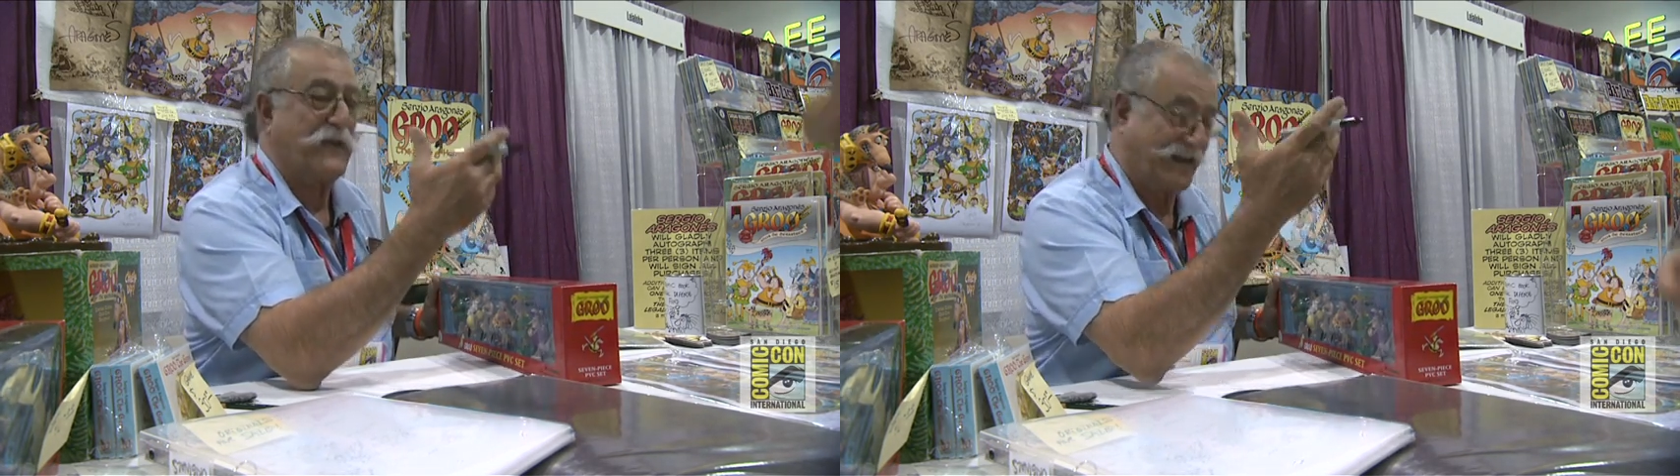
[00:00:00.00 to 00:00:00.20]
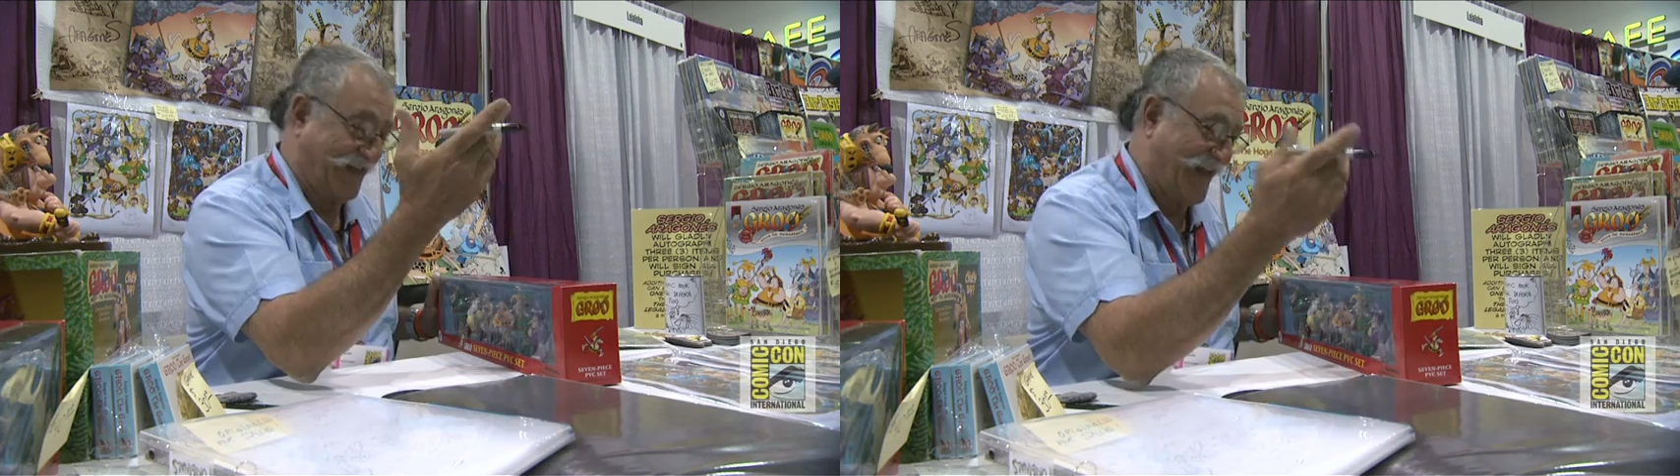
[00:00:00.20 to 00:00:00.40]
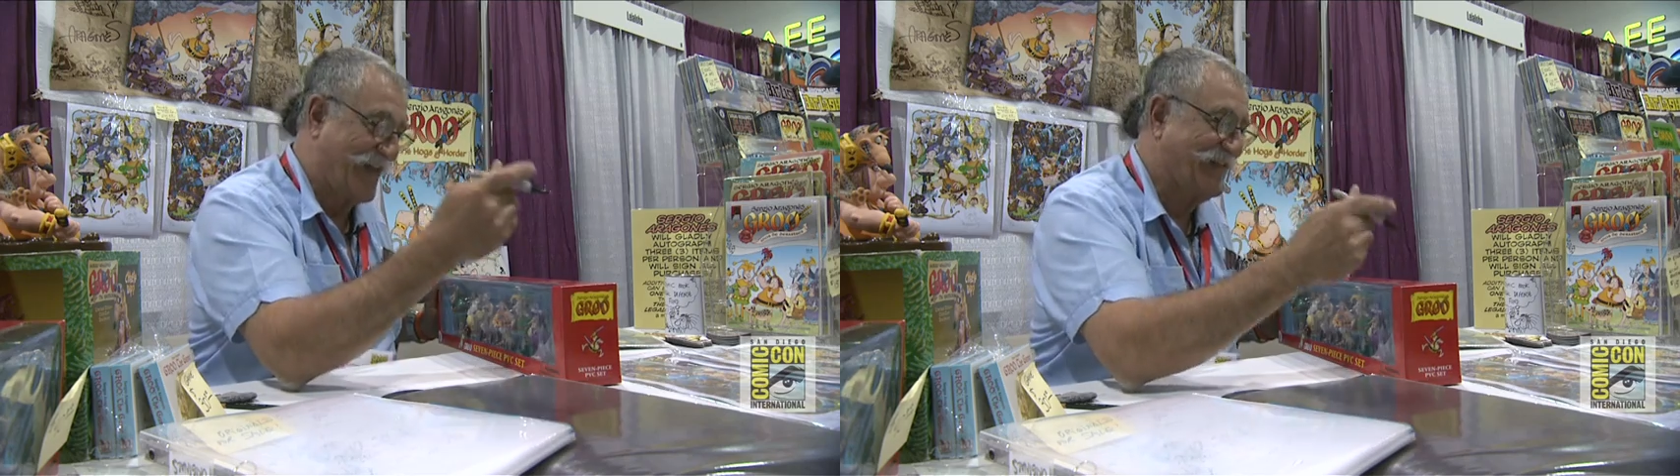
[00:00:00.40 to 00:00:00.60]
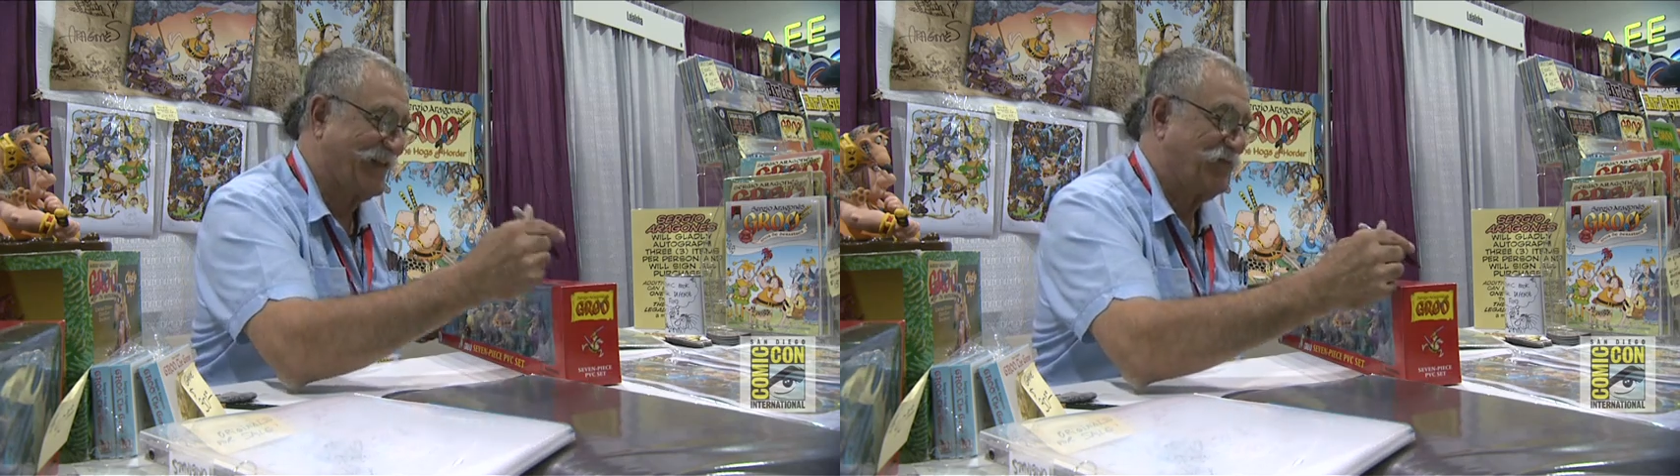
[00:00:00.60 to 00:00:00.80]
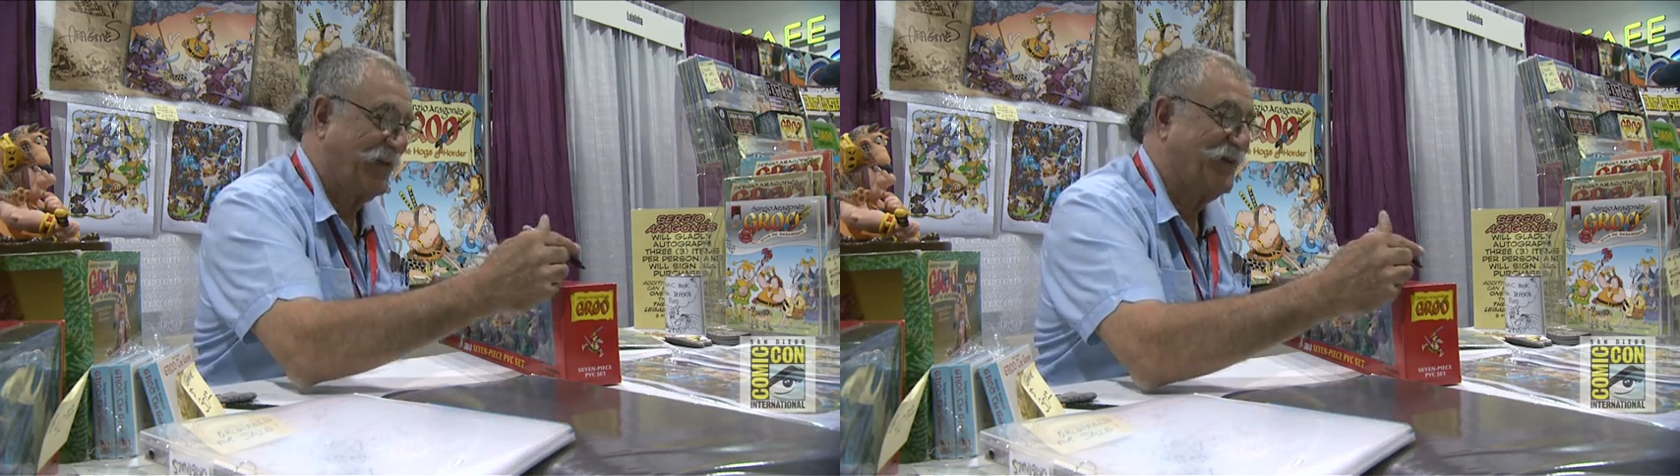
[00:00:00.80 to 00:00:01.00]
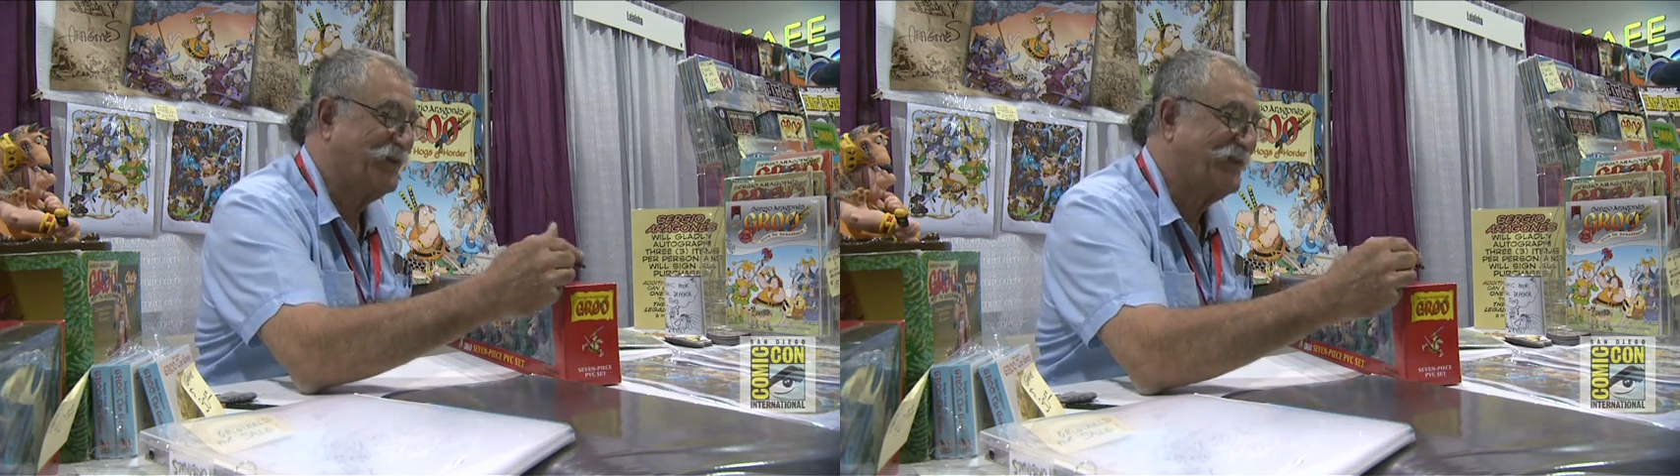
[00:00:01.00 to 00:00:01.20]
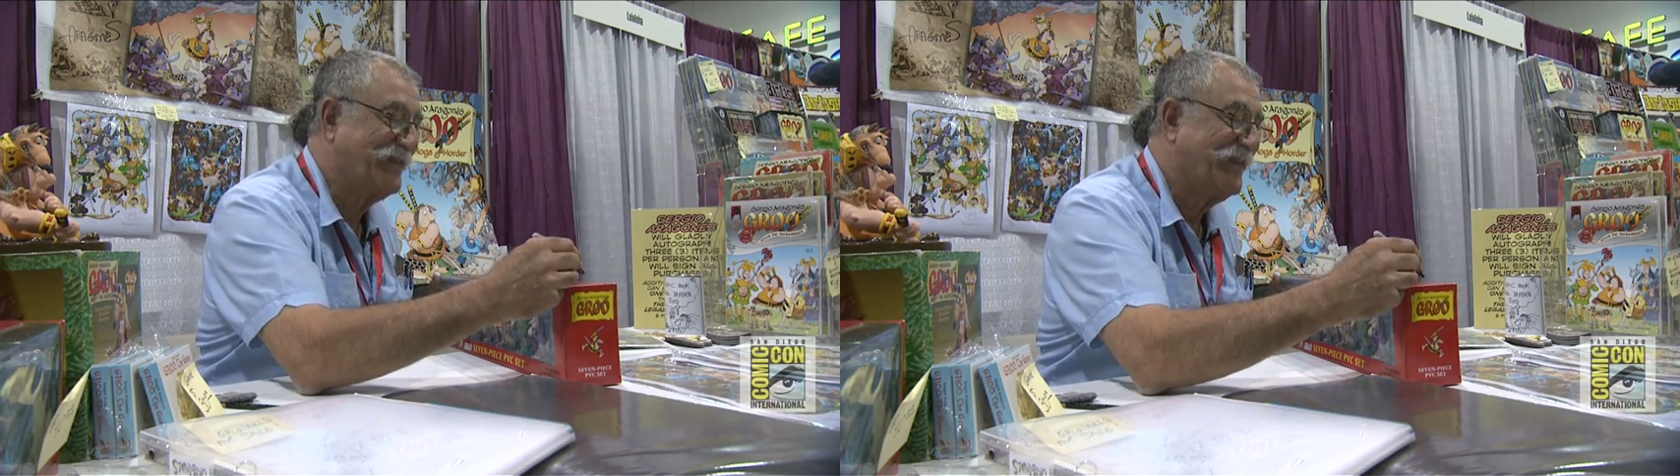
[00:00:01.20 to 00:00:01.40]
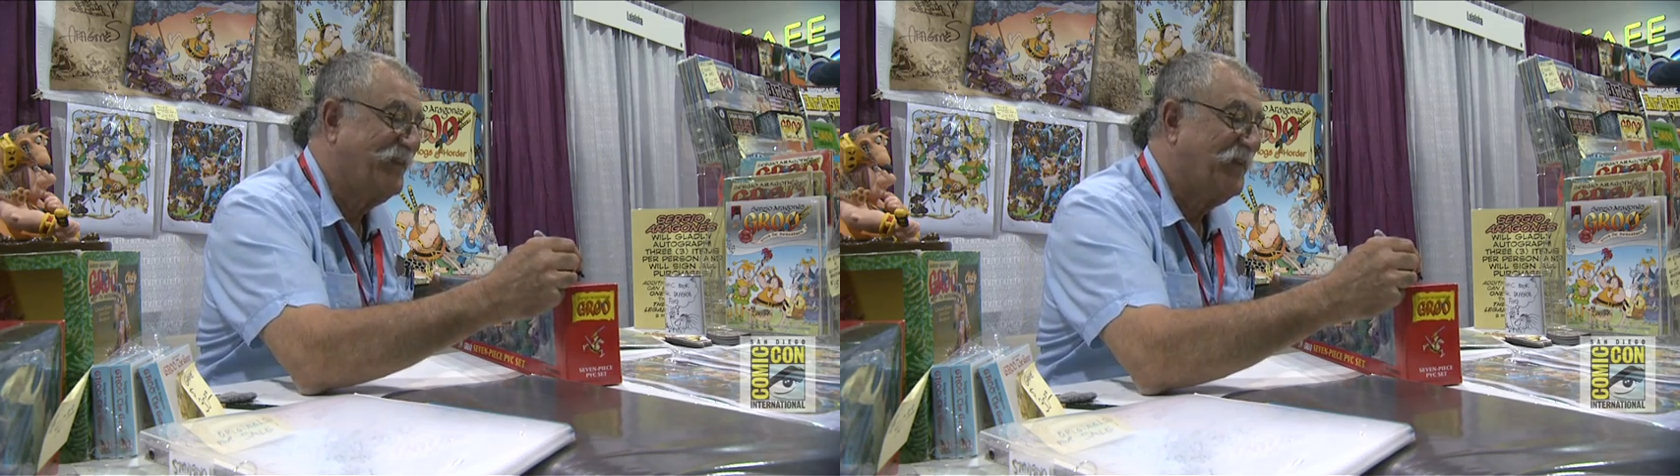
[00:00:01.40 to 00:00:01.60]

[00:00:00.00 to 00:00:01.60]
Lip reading: Mexicans, amigos,